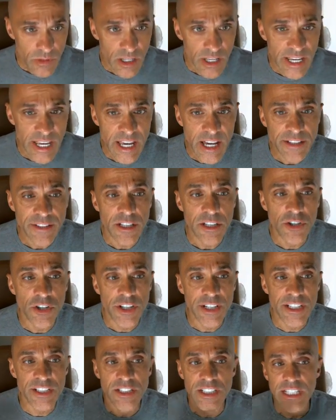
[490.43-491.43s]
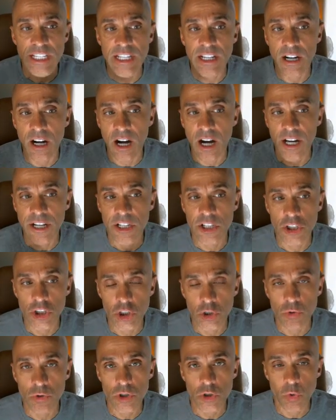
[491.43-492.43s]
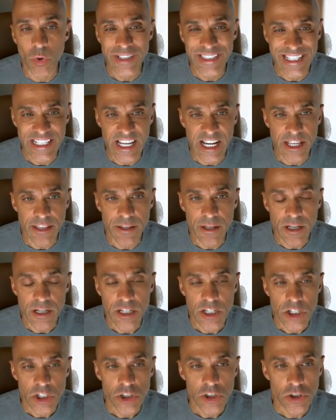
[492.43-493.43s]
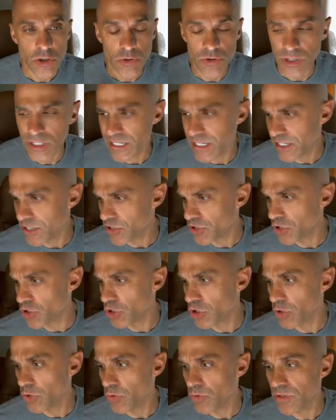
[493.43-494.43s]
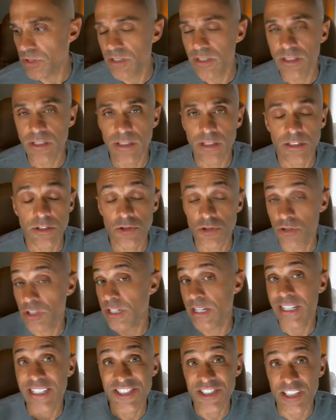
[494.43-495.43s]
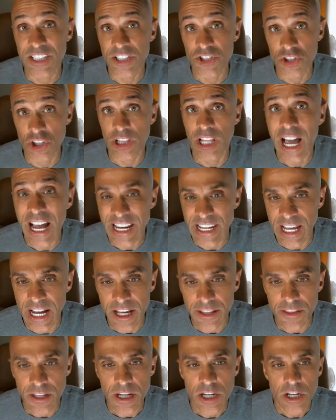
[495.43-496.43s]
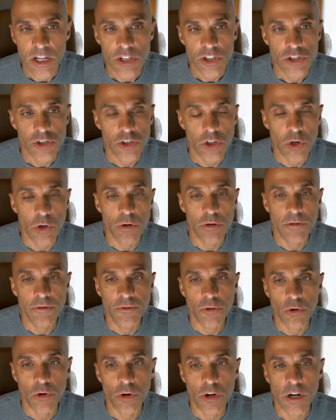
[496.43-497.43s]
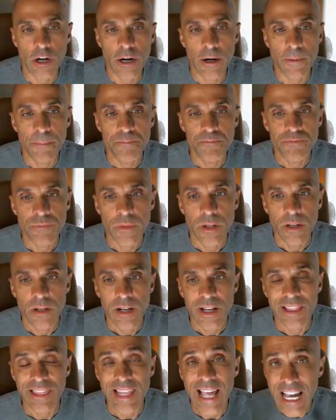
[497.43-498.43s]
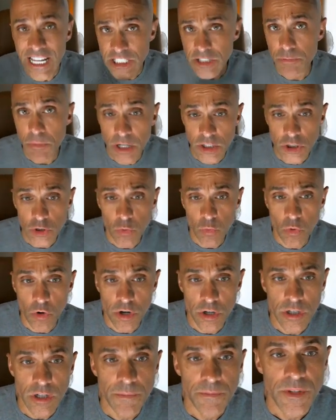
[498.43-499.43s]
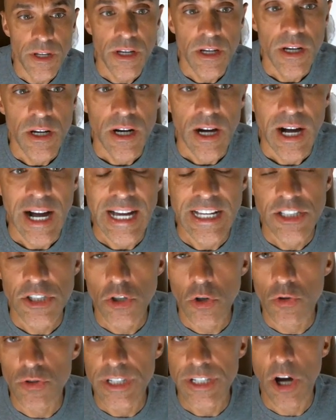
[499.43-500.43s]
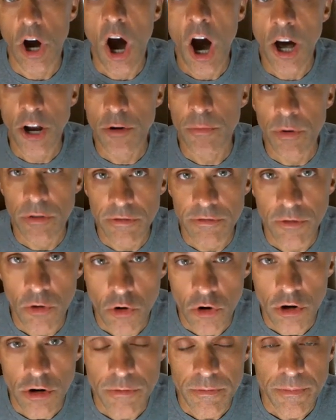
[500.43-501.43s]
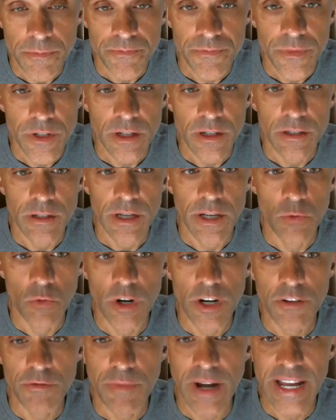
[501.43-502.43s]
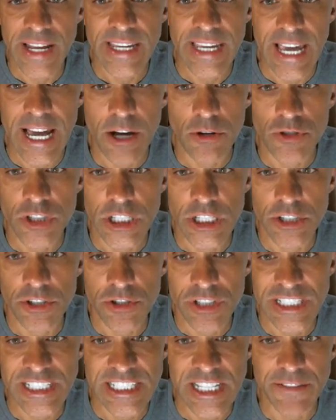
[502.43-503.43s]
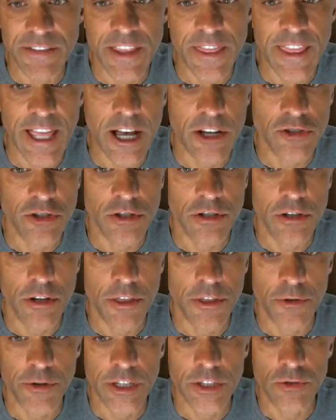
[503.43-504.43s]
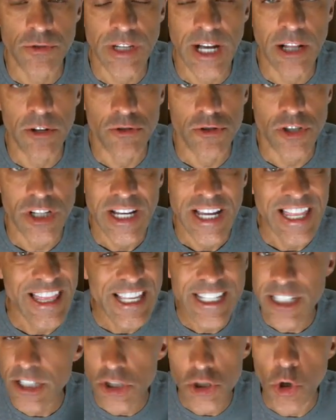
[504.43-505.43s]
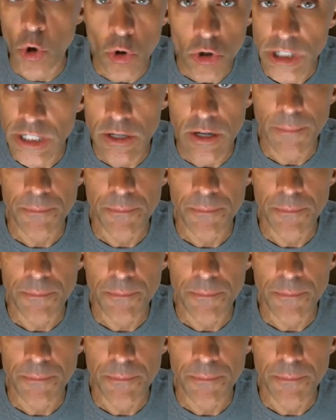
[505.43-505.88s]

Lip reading: and you're going to see on June 29th, so today is July 9th. So for last month's work, I sold an Audible form in one of my accounts here, $7,032. This is totally